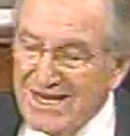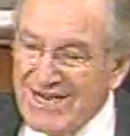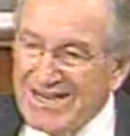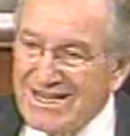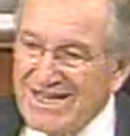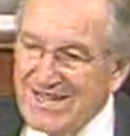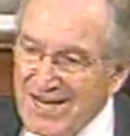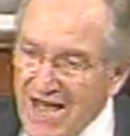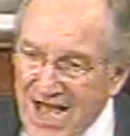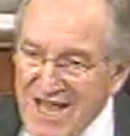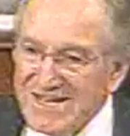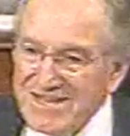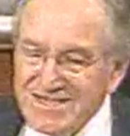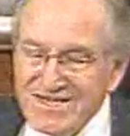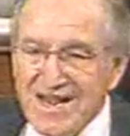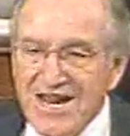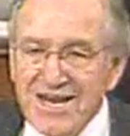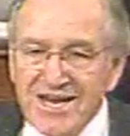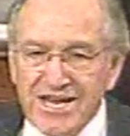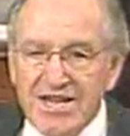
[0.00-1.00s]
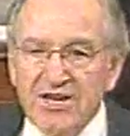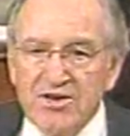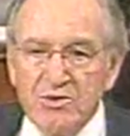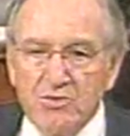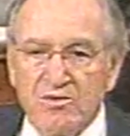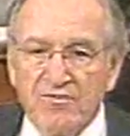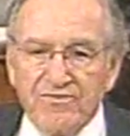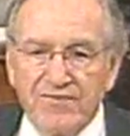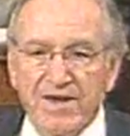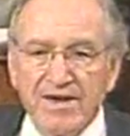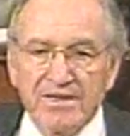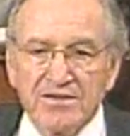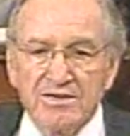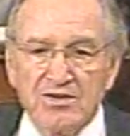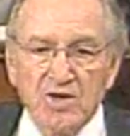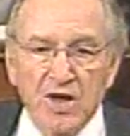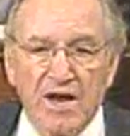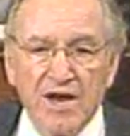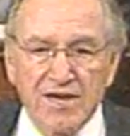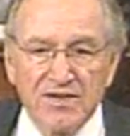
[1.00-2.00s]
cannot take into effect
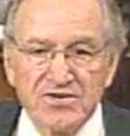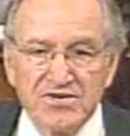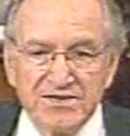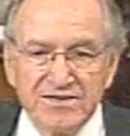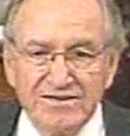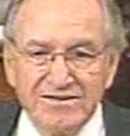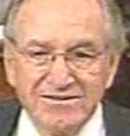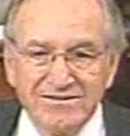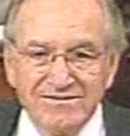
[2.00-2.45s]
cost.